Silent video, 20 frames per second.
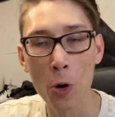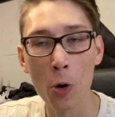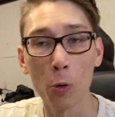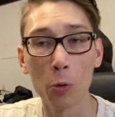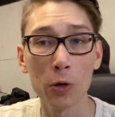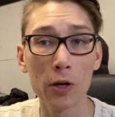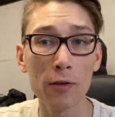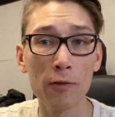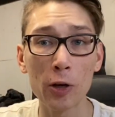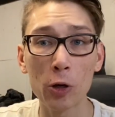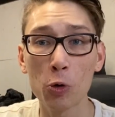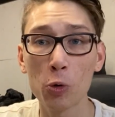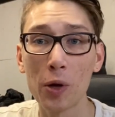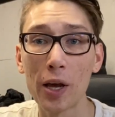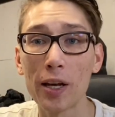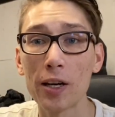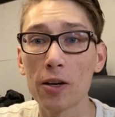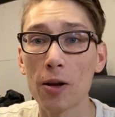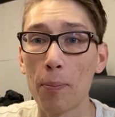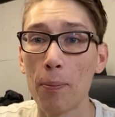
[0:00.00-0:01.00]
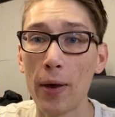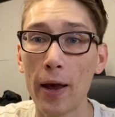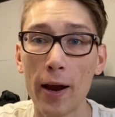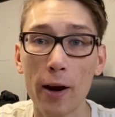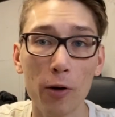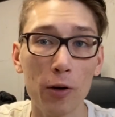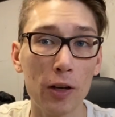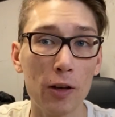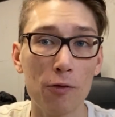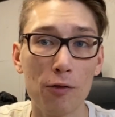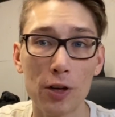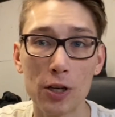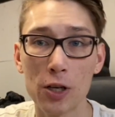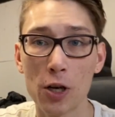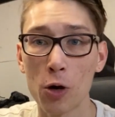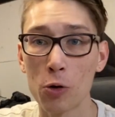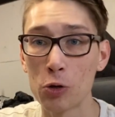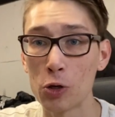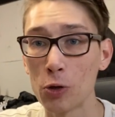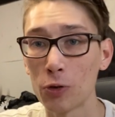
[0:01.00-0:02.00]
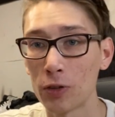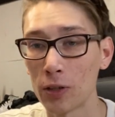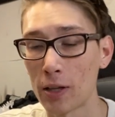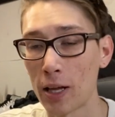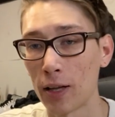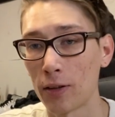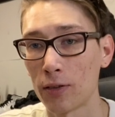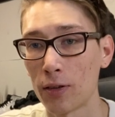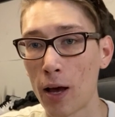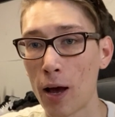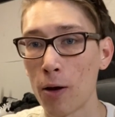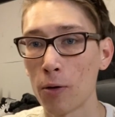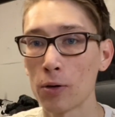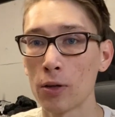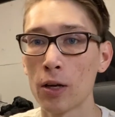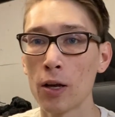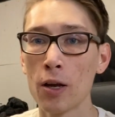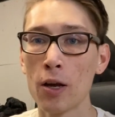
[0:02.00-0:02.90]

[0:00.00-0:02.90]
or even created a parody video using that sound.